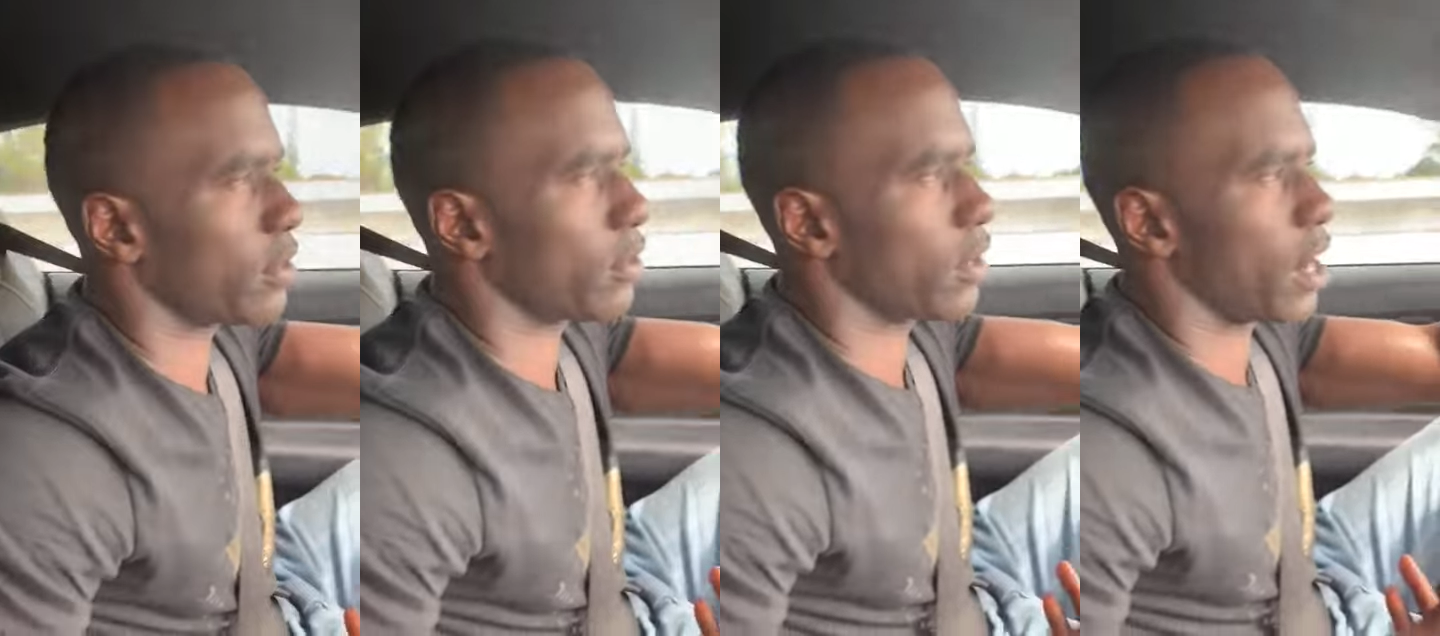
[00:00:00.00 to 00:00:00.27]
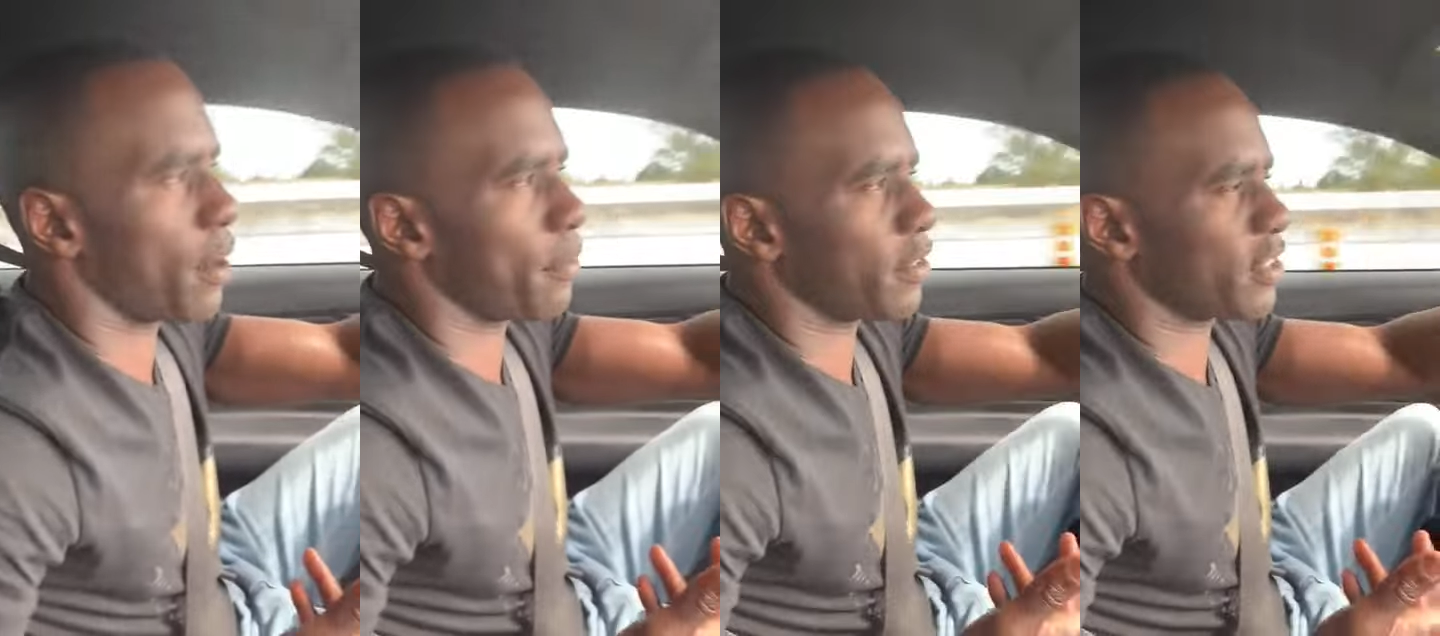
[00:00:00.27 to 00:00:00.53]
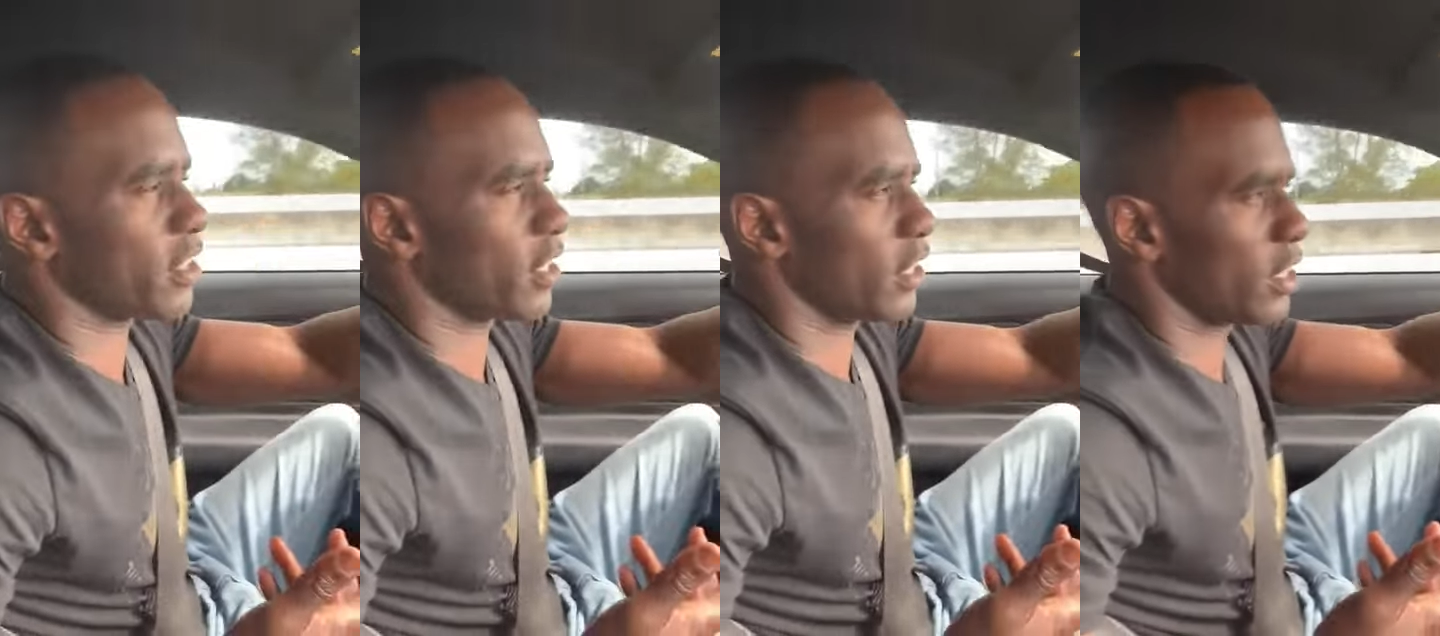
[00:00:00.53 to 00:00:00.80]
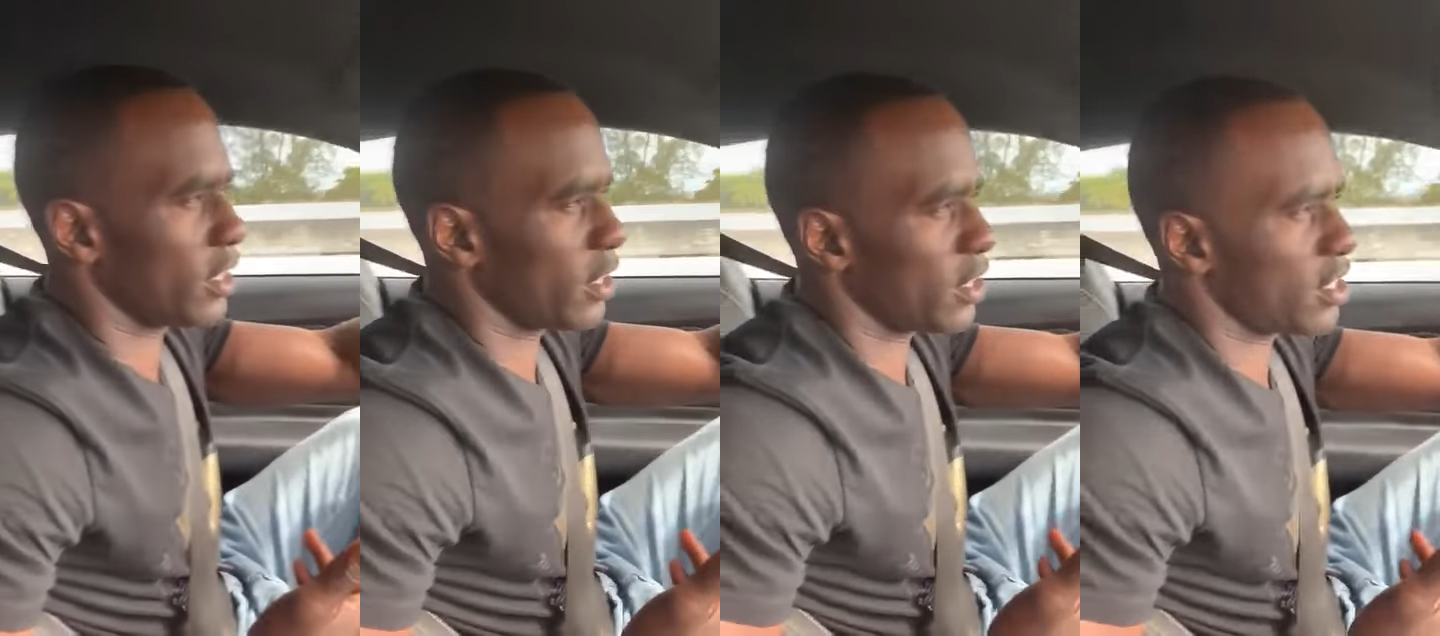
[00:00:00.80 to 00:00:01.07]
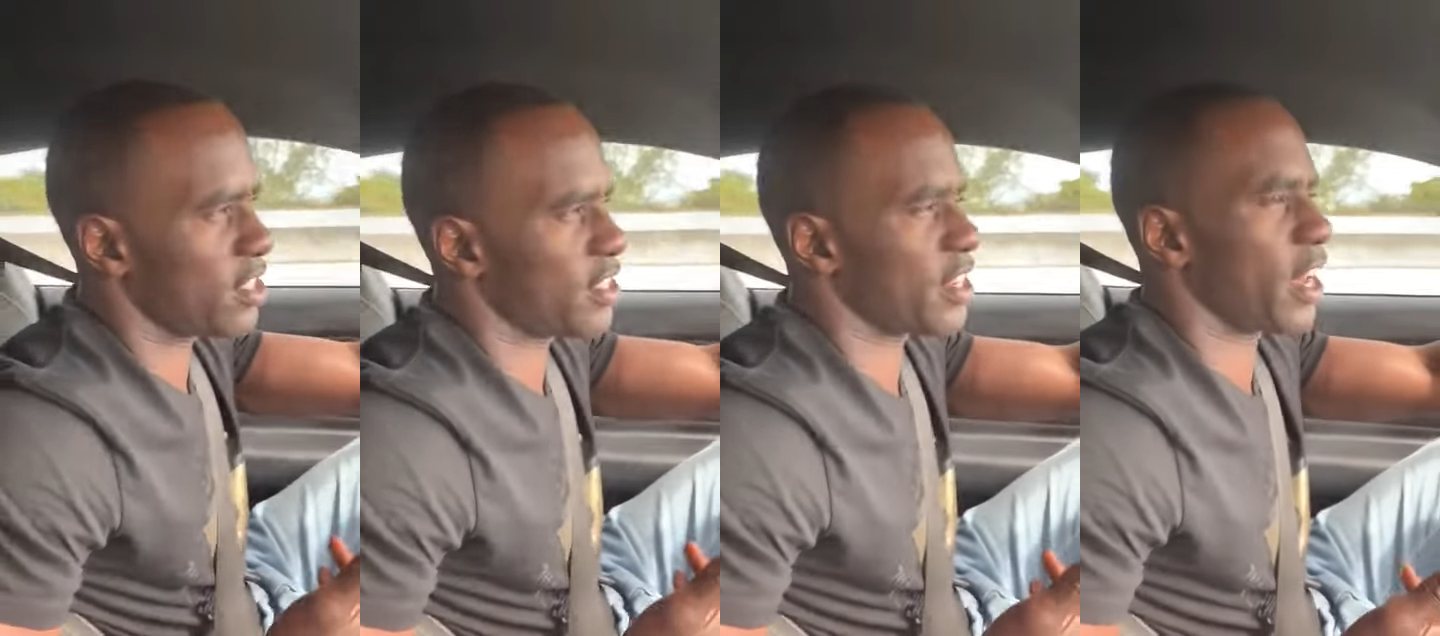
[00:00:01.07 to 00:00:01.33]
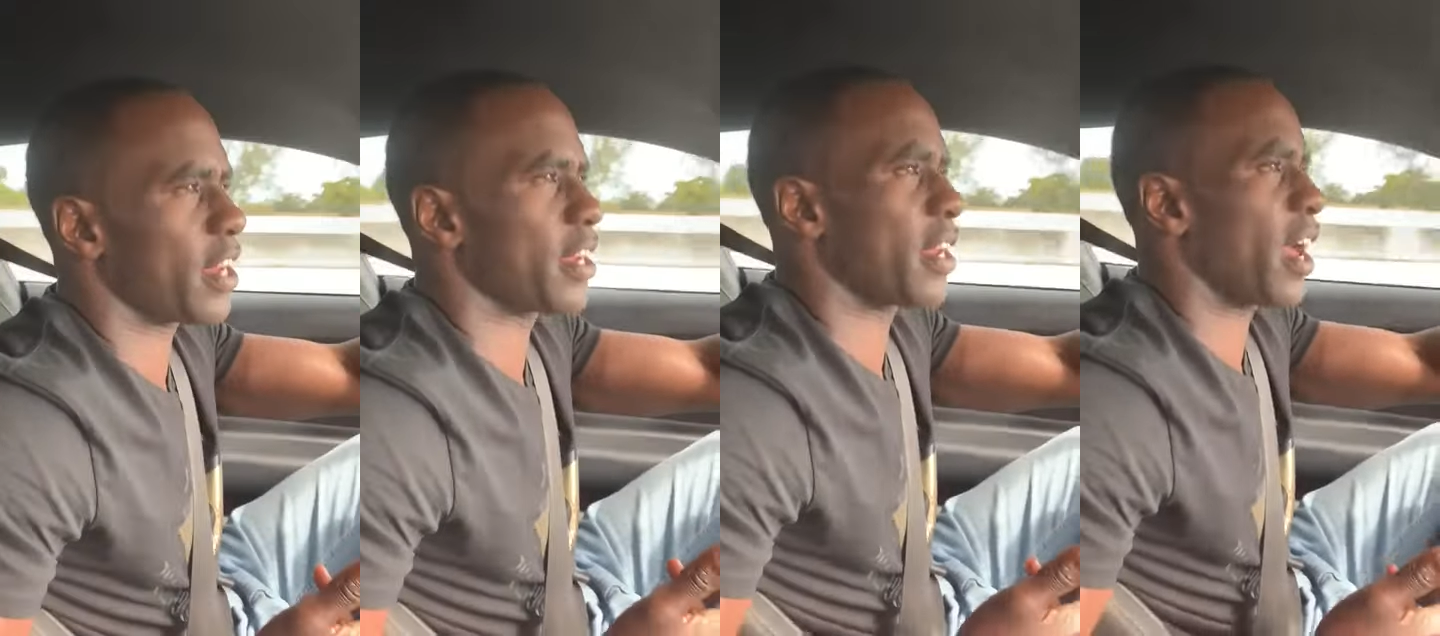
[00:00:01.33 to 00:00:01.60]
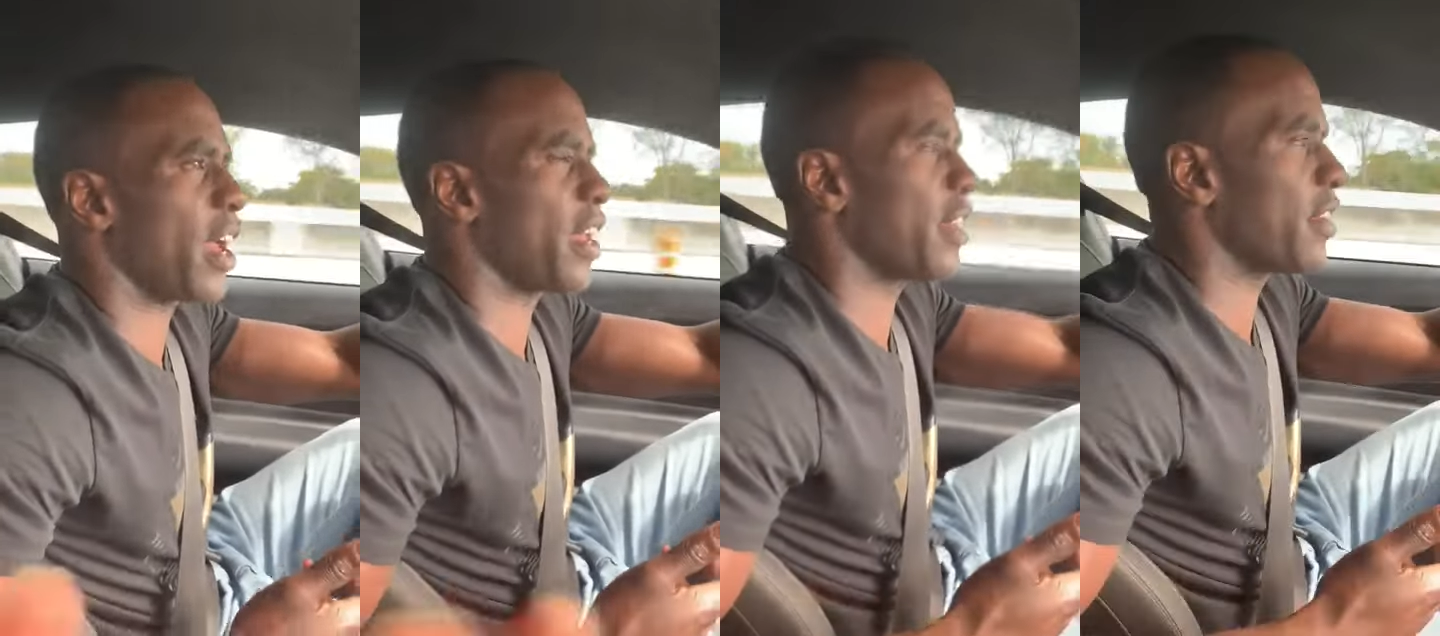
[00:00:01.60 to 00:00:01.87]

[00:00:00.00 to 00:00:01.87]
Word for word: to obviously shed light